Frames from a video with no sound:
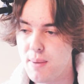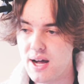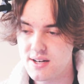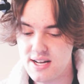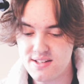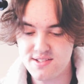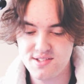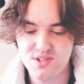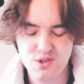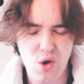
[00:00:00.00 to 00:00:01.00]
but it's
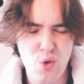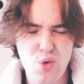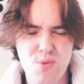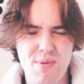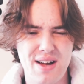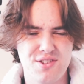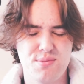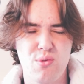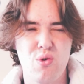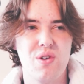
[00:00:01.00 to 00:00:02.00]
so
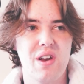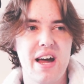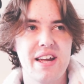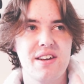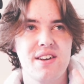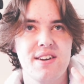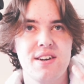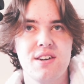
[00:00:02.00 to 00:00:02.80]
much more like